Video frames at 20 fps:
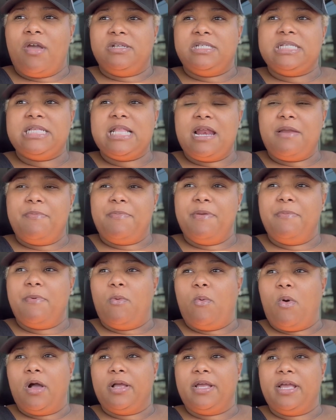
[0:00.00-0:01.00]
A lot of people
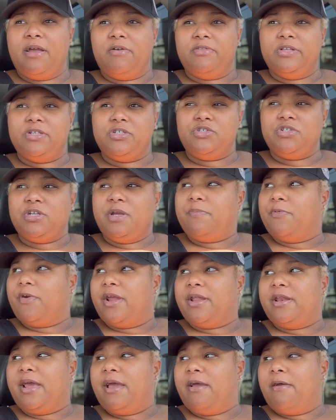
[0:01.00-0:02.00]
walking on the strip
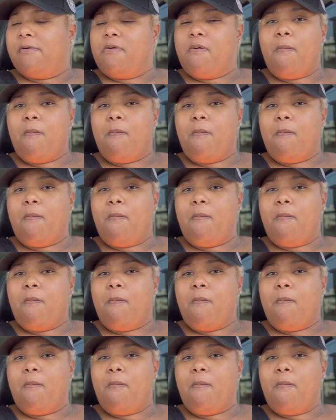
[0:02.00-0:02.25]
right now.